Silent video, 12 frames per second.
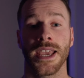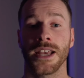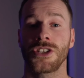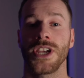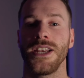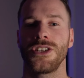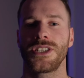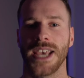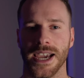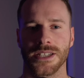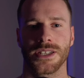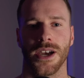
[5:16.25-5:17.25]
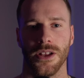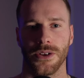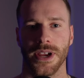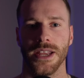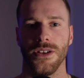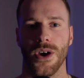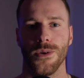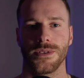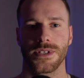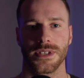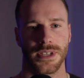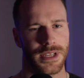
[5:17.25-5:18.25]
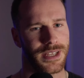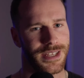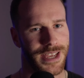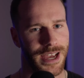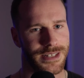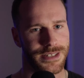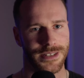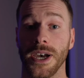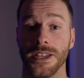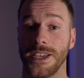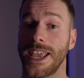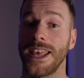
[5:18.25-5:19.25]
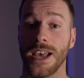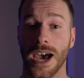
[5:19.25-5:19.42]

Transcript: can't change text color in Notes yet, but you can